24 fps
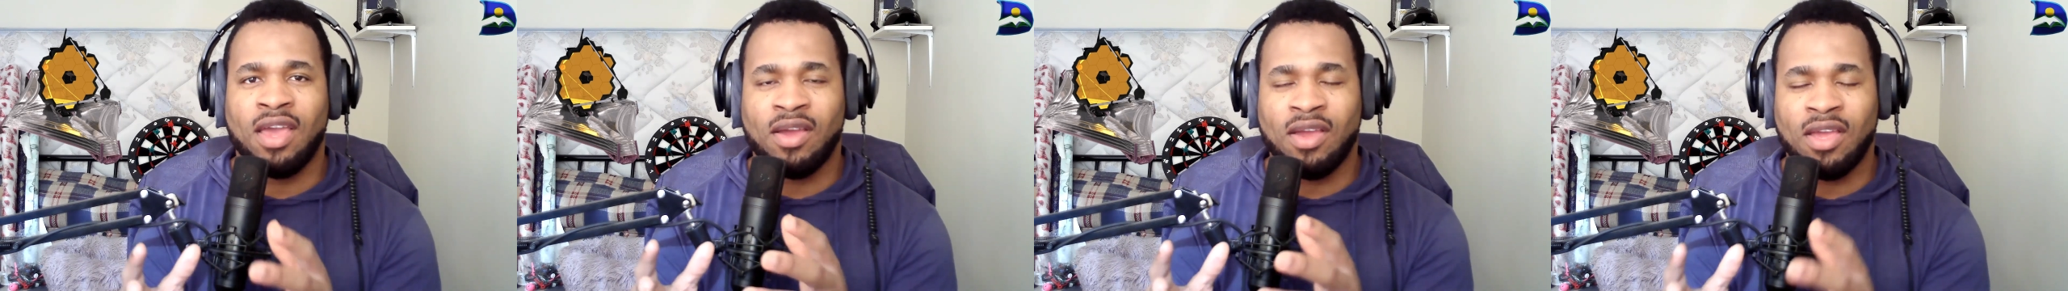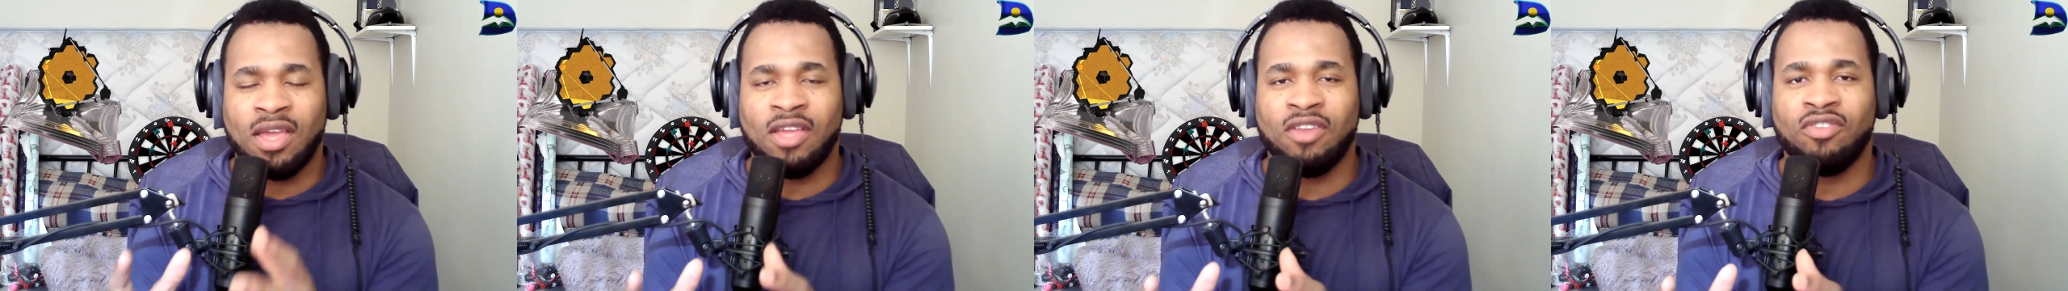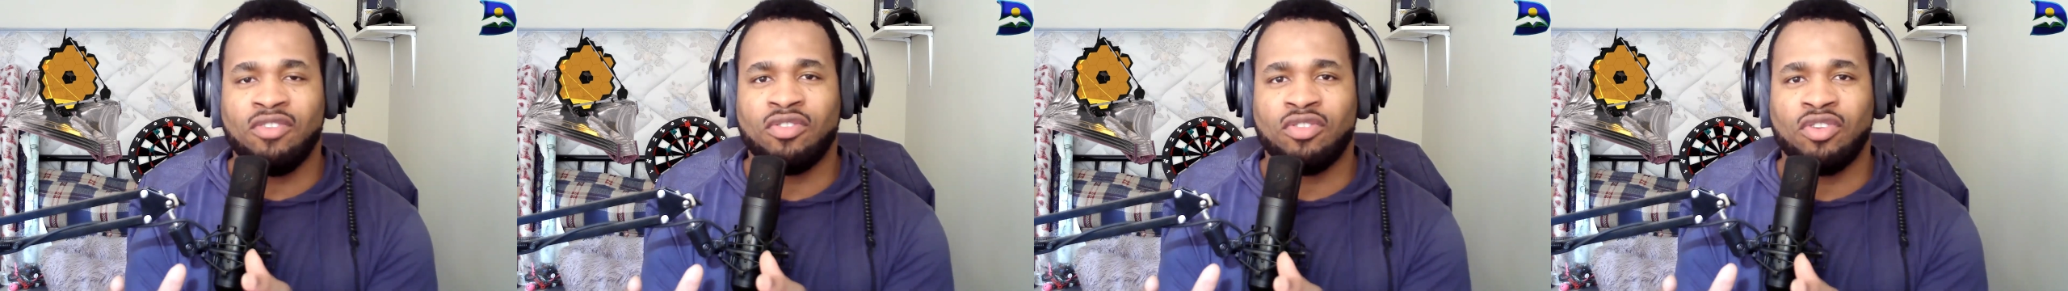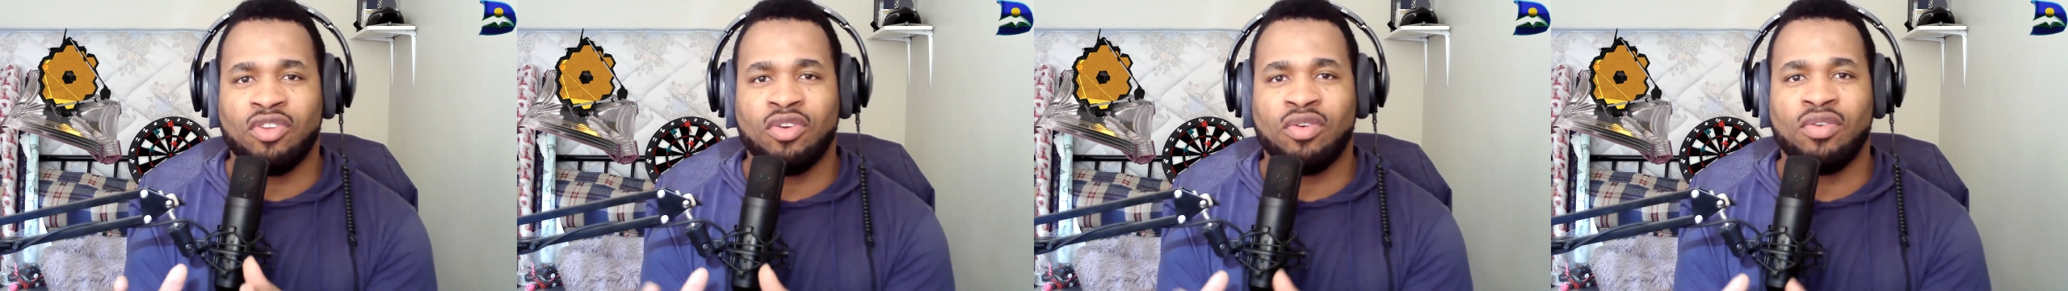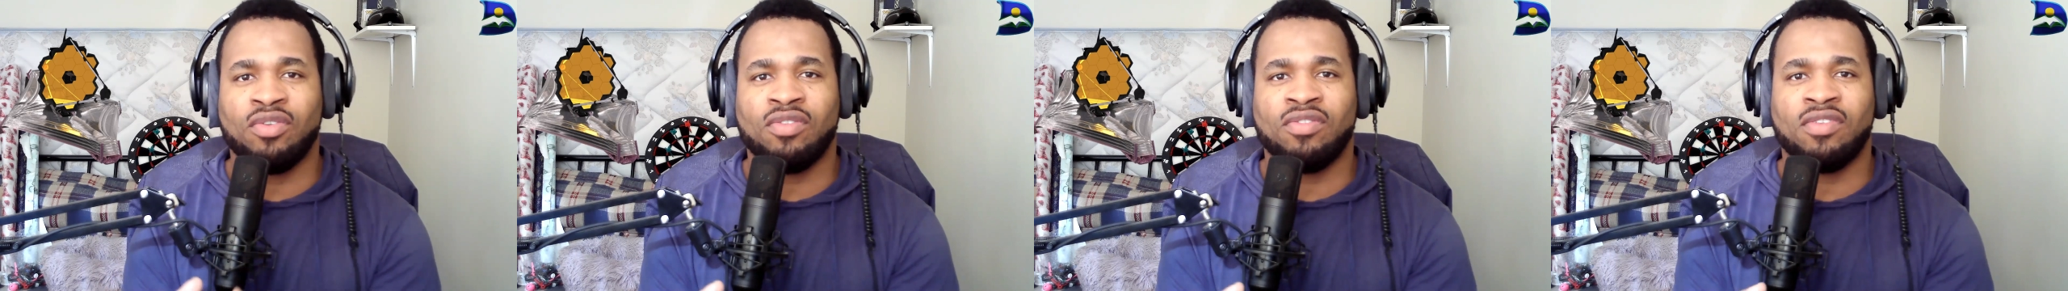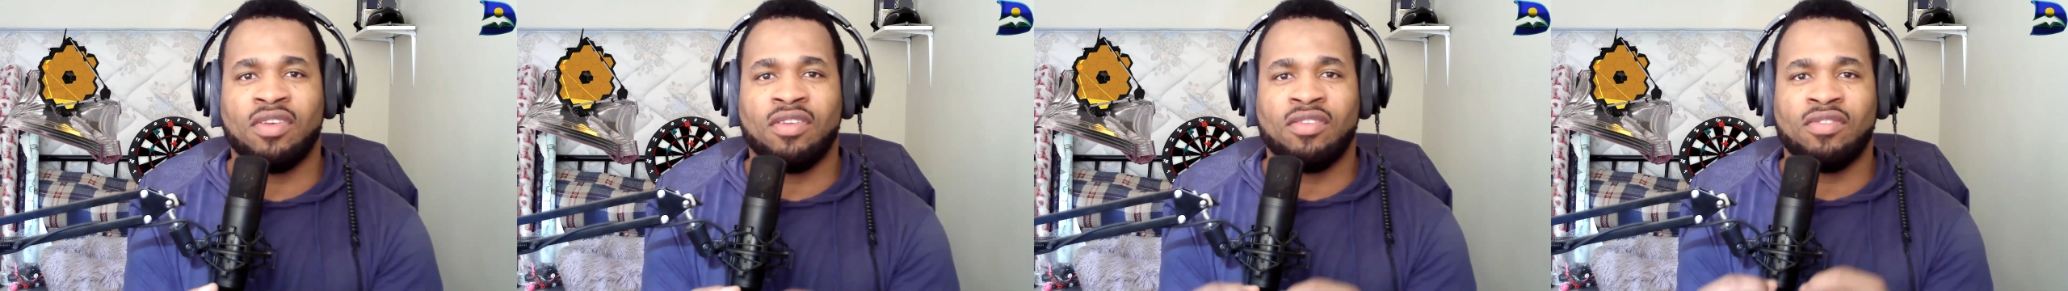
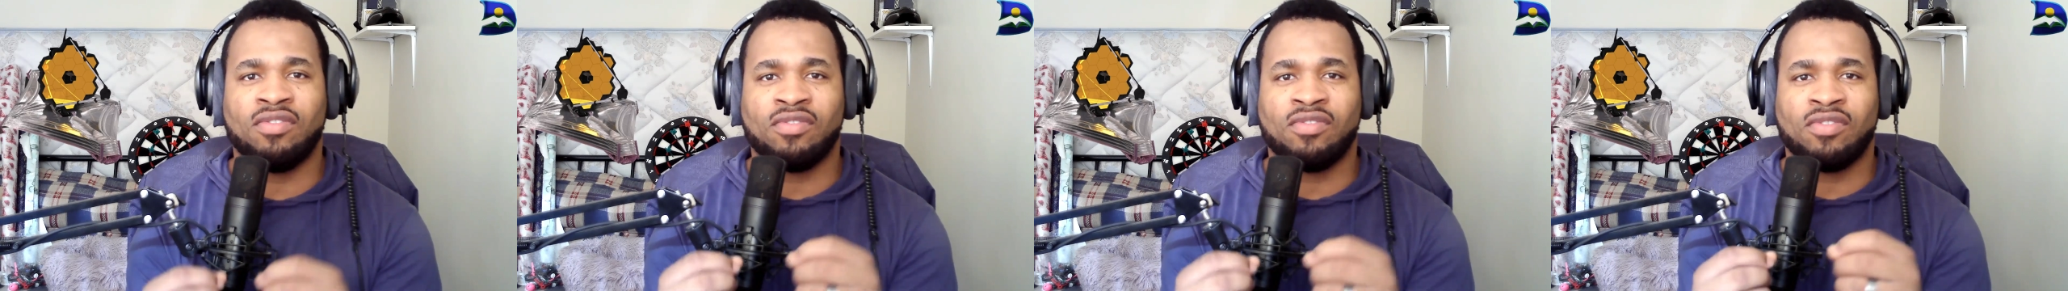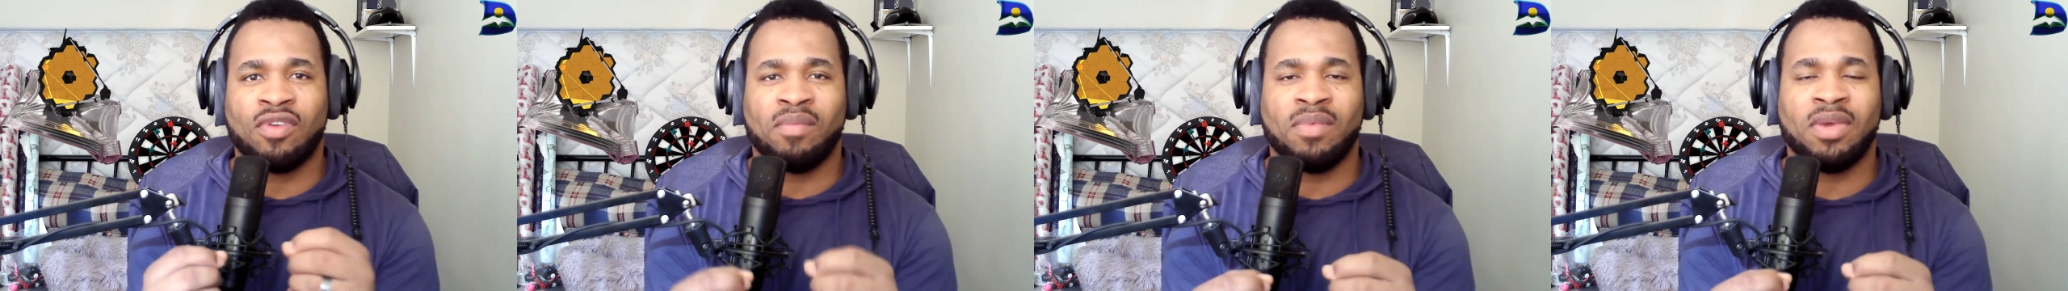introduces some